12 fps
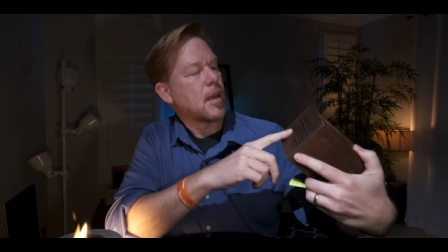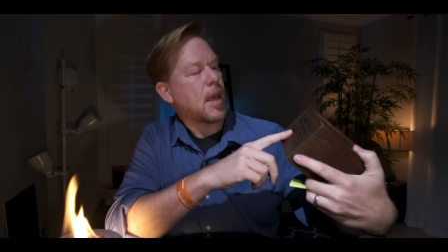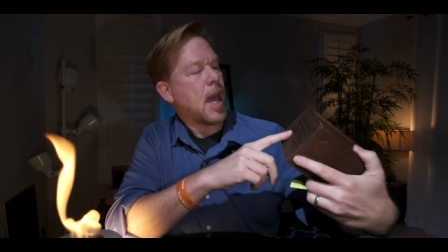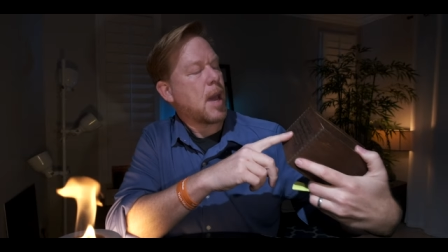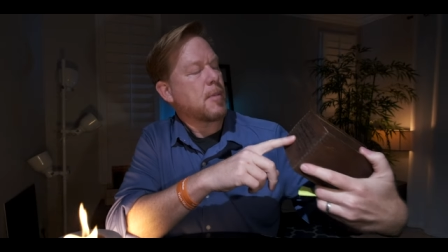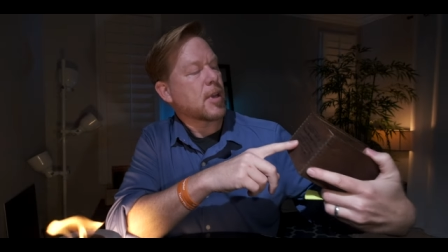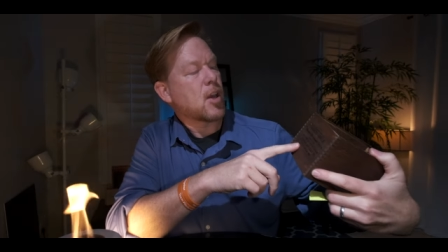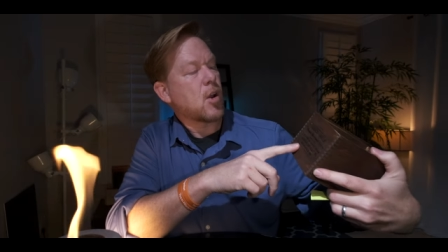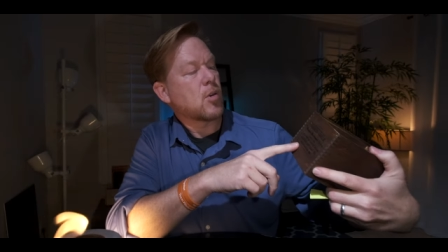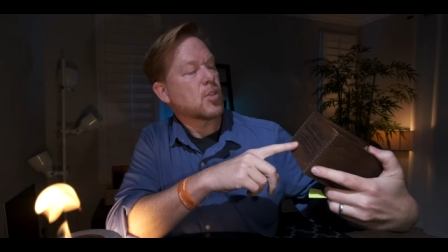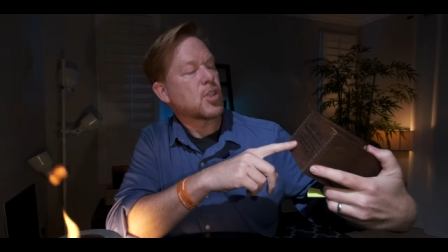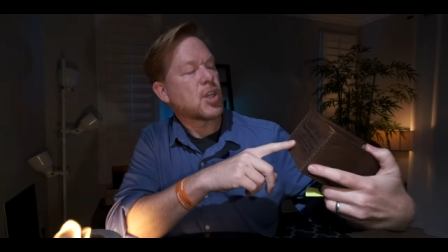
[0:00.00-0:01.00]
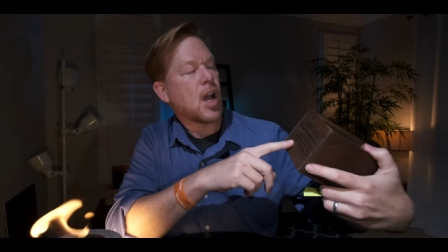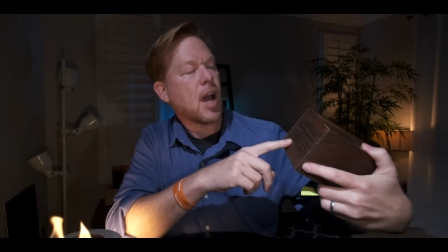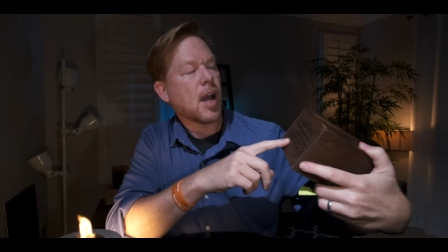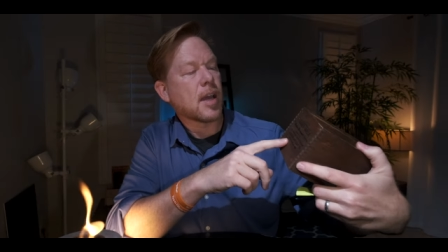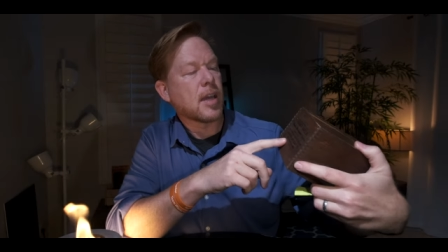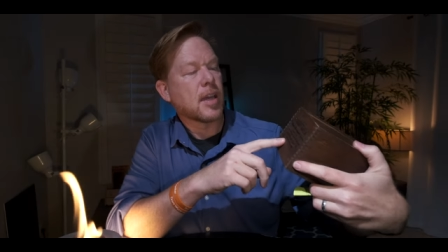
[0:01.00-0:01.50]
Amico
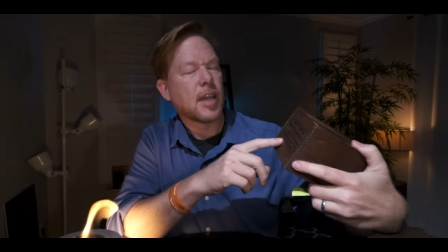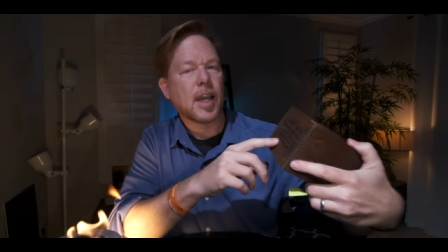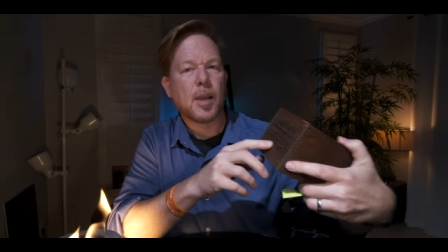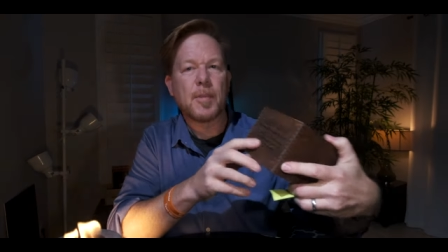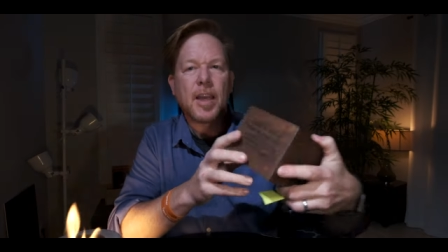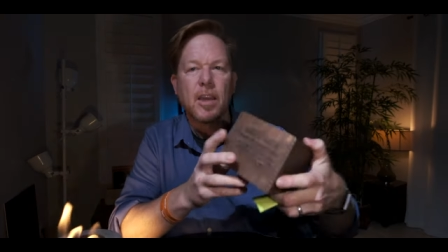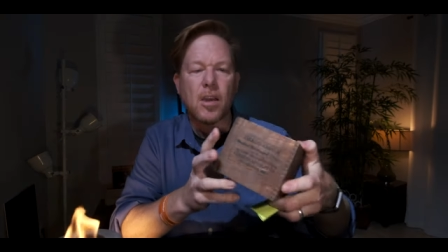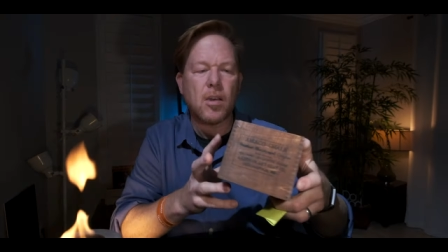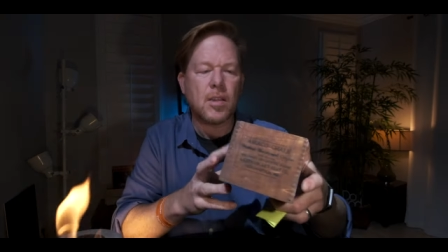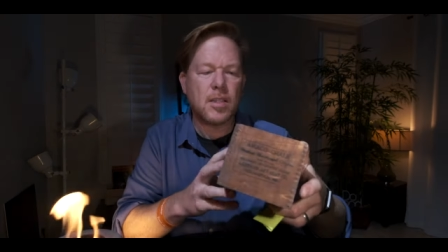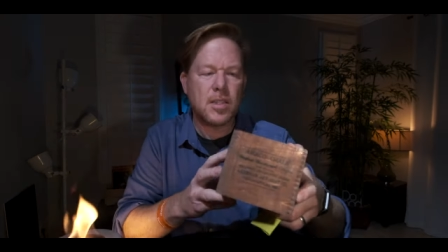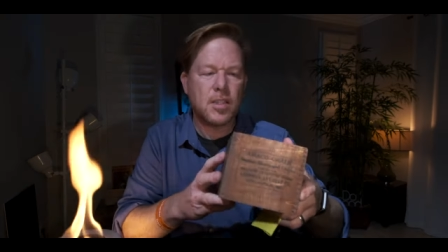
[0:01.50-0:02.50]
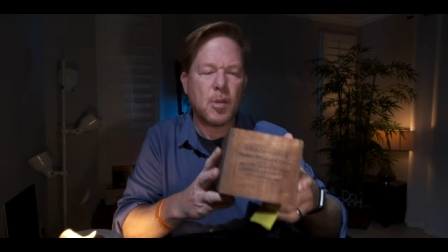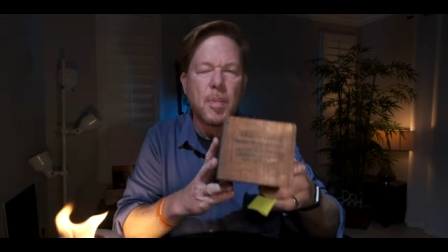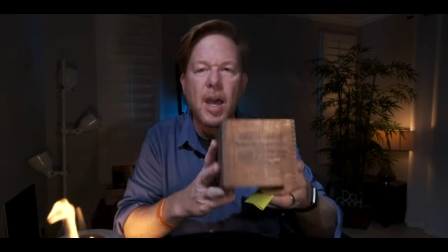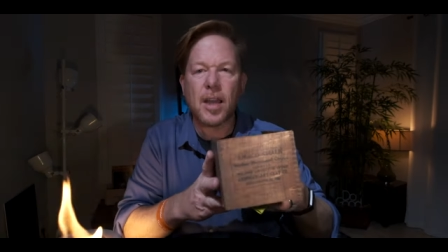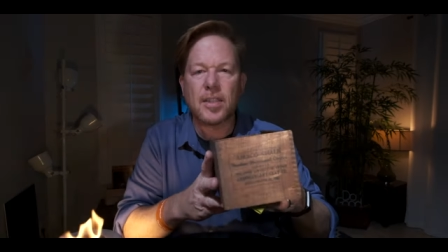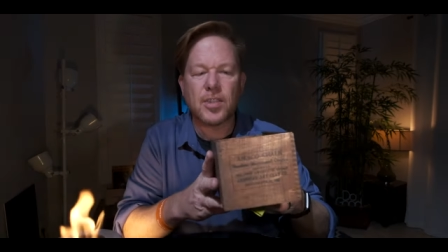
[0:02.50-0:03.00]
Chalk. And I'm like, oh, this is a
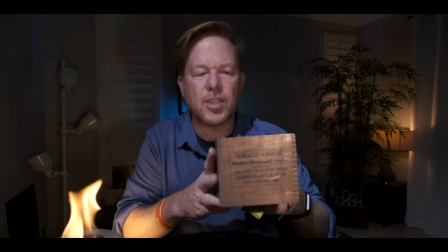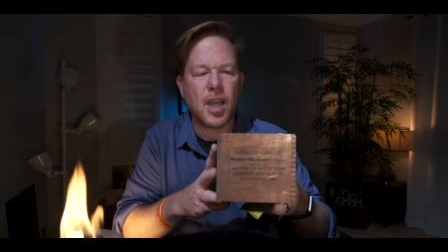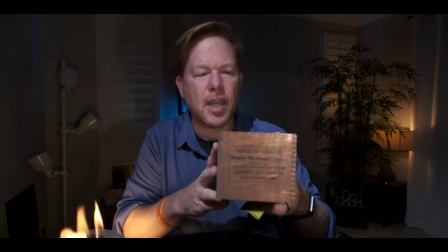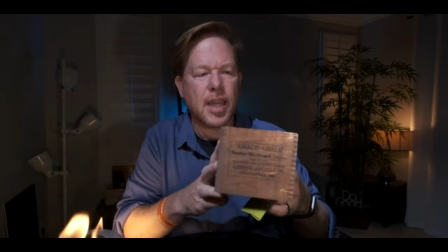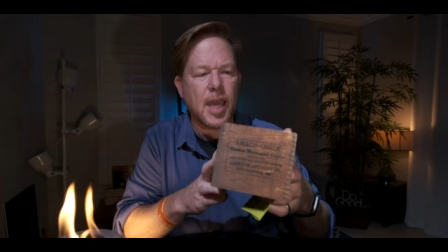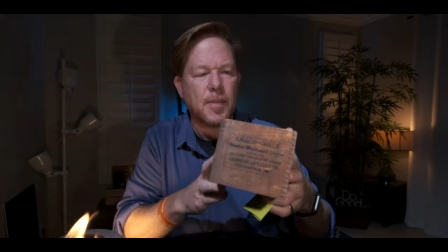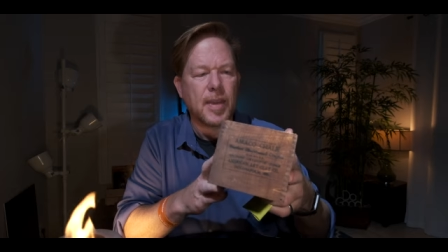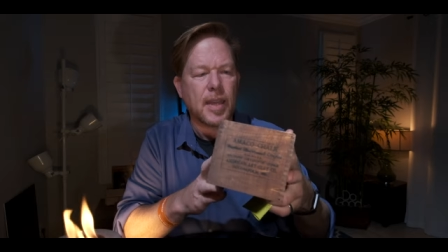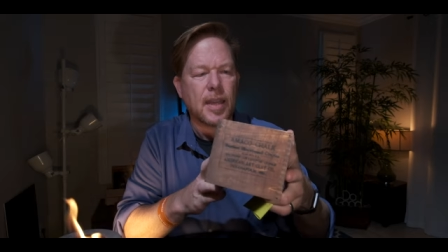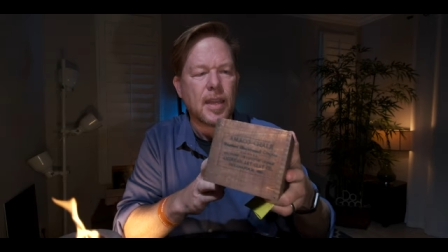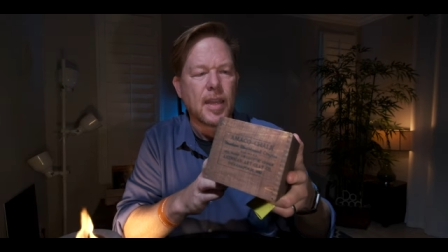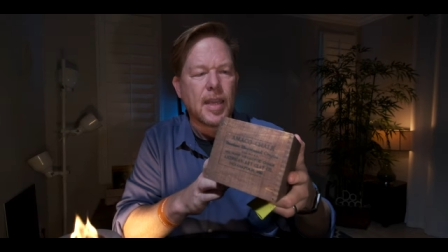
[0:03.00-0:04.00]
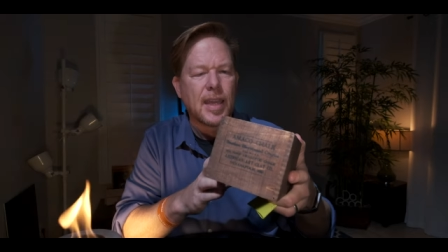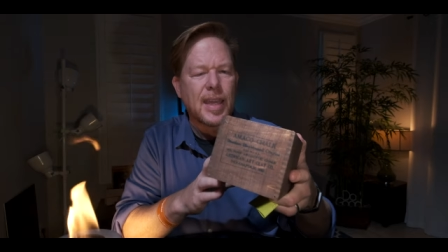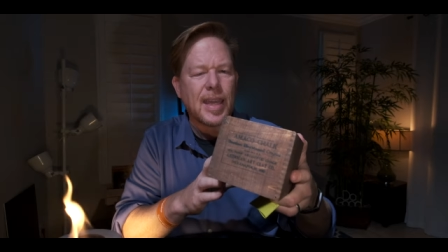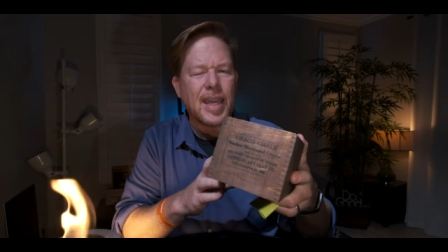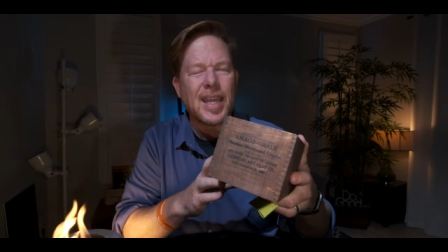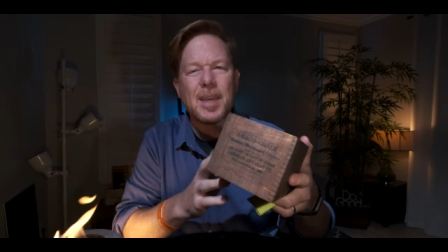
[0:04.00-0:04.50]
box Chalk came in.
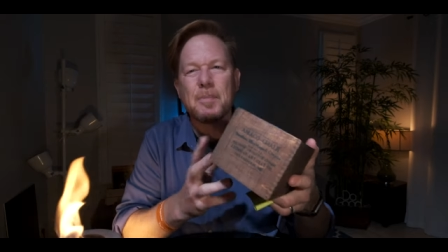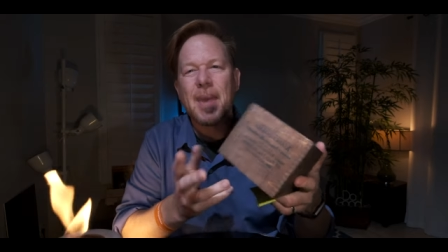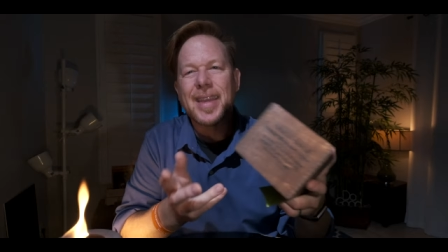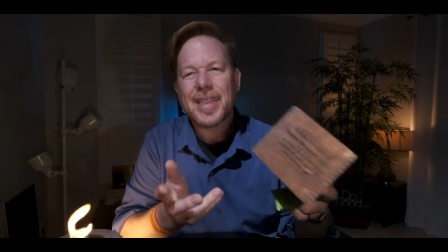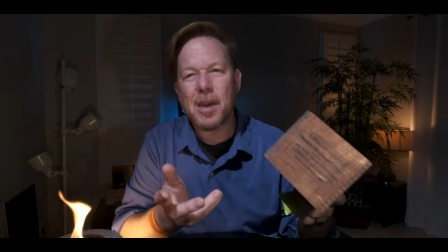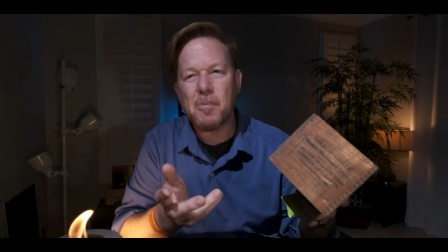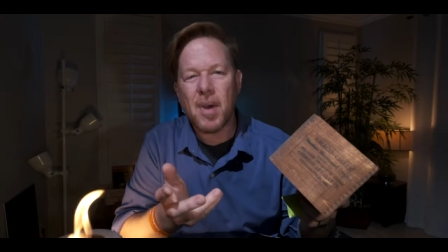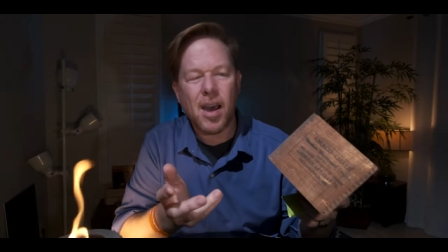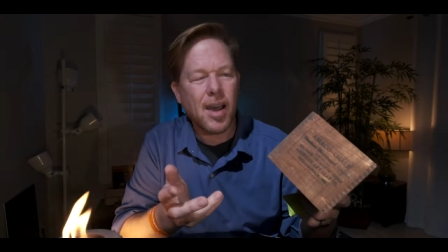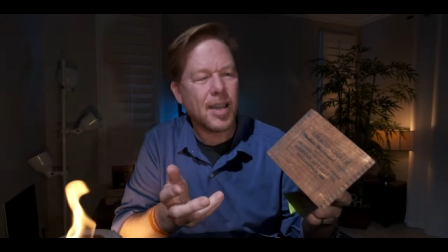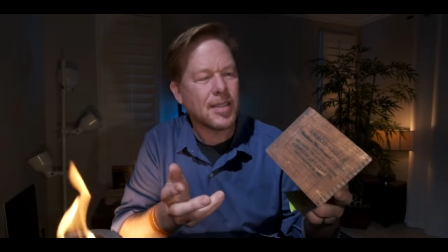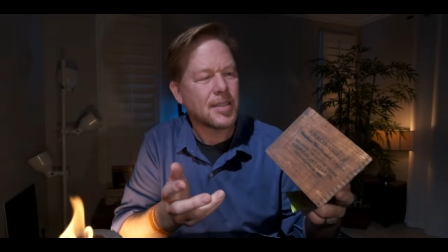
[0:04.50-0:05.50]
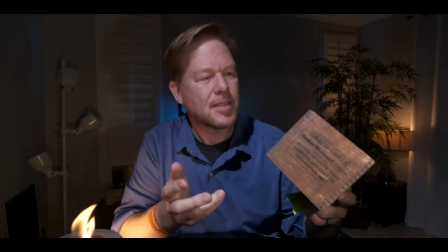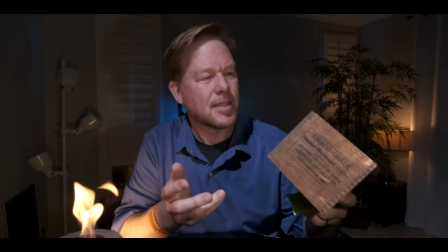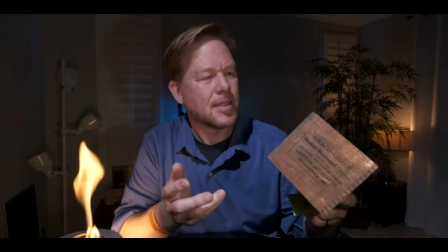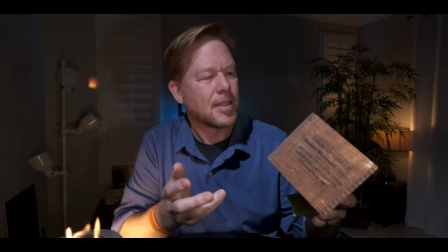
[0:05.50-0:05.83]
He didn't make that box.